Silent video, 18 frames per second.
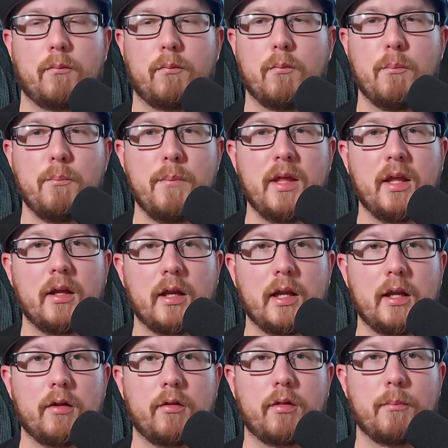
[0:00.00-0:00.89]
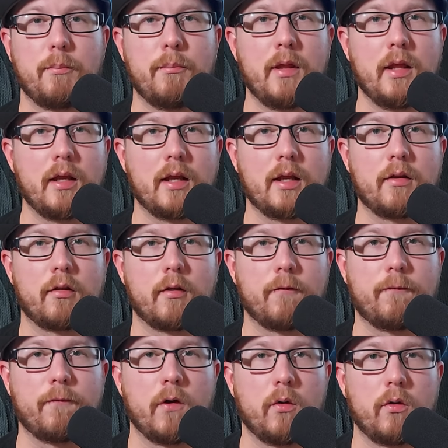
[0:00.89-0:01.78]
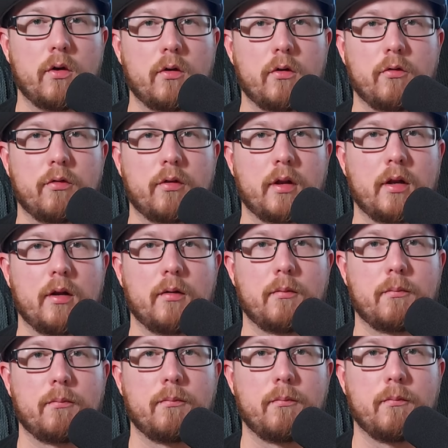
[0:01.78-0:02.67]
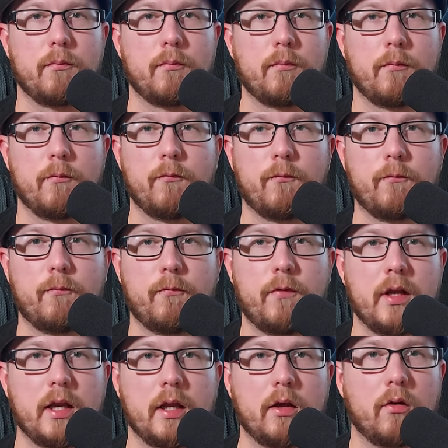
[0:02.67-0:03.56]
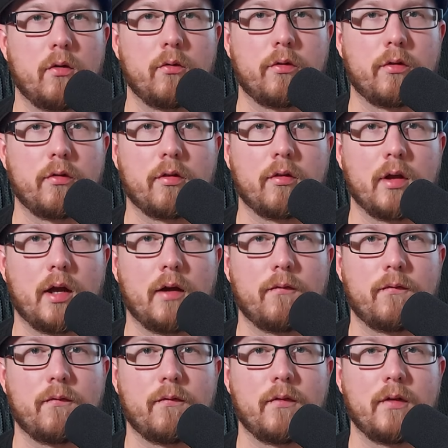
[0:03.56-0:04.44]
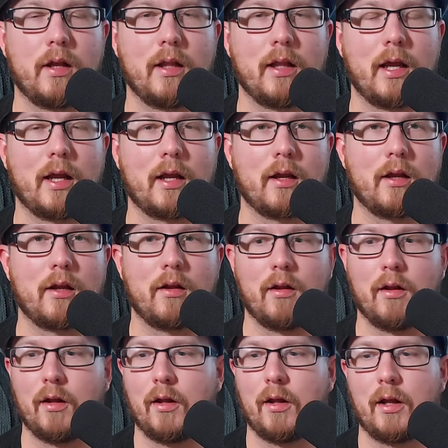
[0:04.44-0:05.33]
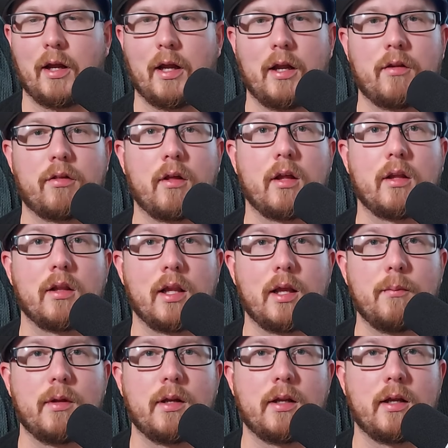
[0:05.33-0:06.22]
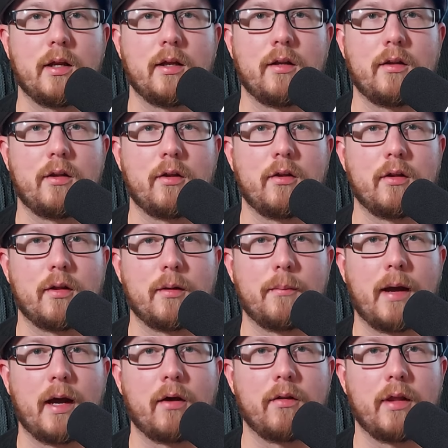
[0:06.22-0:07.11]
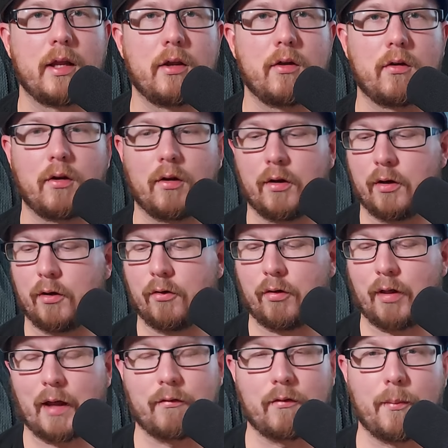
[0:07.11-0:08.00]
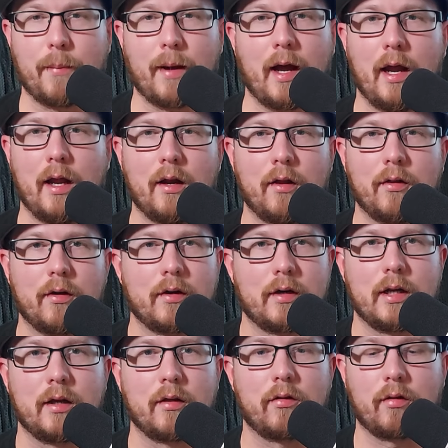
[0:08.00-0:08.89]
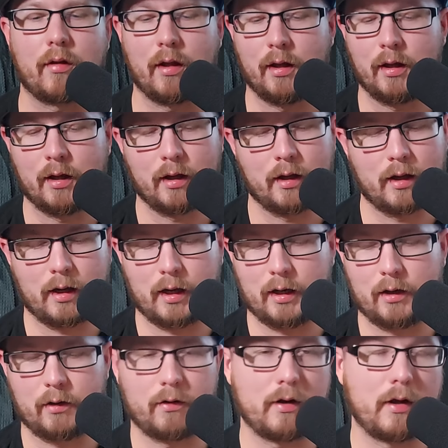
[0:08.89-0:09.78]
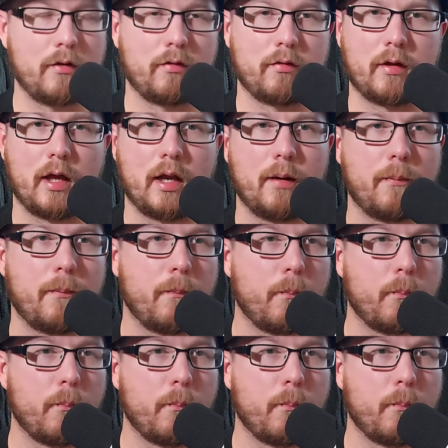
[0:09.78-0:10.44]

millions and millions of photos and videos and stuff. Like, it's unlimited to the amount that you just have to buy another disk, and you just gotta